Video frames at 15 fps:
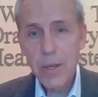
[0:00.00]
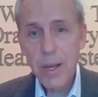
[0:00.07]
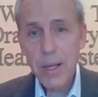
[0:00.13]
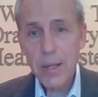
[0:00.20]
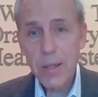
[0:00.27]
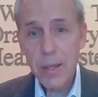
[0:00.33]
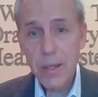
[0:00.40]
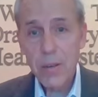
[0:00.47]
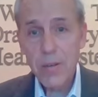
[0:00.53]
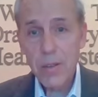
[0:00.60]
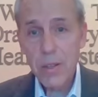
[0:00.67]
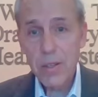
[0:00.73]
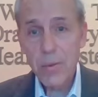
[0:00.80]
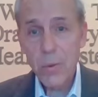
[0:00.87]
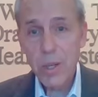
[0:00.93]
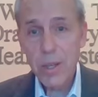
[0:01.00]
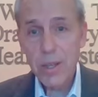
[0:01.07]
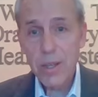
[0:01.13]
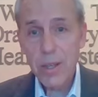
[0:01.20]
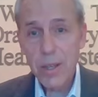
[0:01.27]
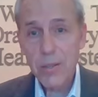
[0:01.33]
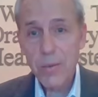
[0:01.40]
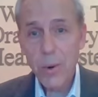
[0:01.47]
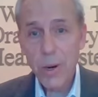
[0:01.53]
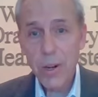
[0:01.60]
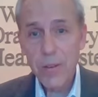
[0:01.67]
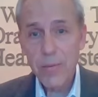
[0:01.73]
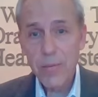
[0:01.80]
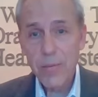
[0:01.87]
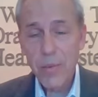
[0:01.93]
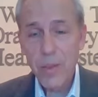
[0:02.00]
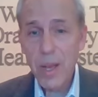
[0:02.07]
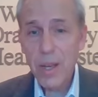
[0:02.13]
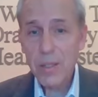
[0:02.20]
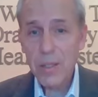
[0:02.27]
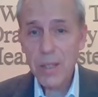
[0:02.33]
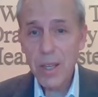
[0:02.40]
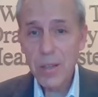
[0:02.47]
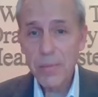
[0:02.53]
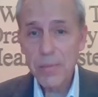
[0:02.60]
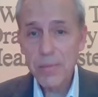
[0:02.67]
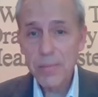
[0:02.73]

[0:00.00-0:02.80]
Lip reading: at the end of this week as well. Thanks again.